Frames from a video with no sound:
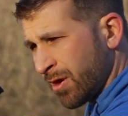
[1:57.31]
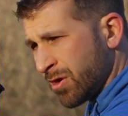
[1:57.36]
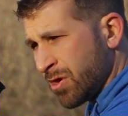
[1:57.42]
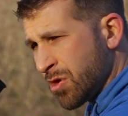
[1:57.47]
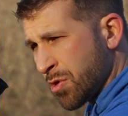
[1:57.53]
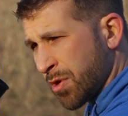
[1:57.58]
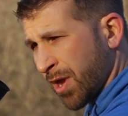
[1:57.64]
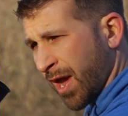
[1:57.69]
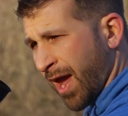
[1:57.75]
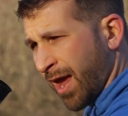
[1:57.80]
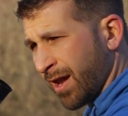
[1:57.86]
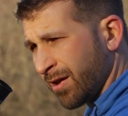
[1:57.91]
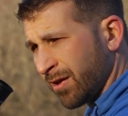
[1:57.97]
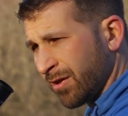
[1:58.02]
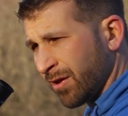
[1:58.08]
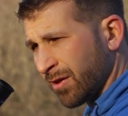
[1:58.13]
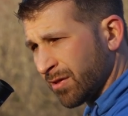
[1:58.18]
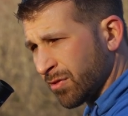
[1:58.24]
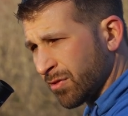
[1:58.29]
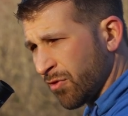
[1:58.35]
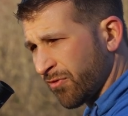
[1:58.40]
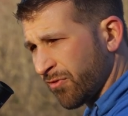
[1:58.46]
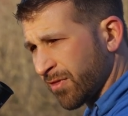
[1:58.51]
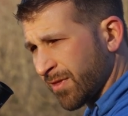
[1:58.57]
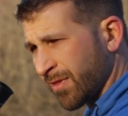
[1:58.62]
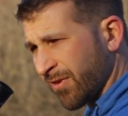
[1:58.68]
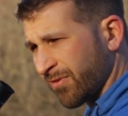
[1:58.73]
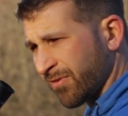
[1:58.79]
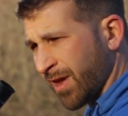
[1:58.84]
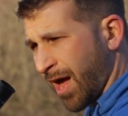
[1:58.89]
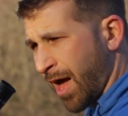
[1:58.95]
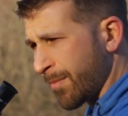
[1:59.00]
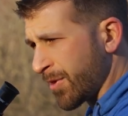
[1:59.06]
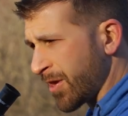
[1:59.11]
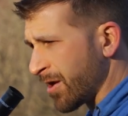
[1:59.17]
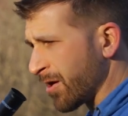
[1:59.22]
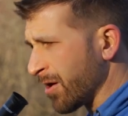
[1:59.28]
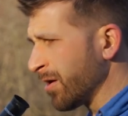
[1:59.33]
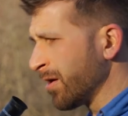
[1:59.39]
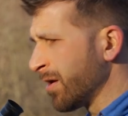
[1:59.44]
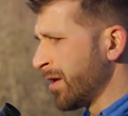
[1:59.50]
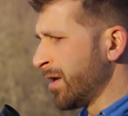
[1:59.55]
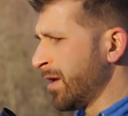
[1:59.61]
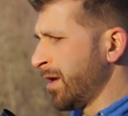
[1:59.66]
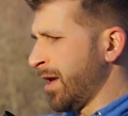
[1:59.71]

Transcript: you can loosen this knob here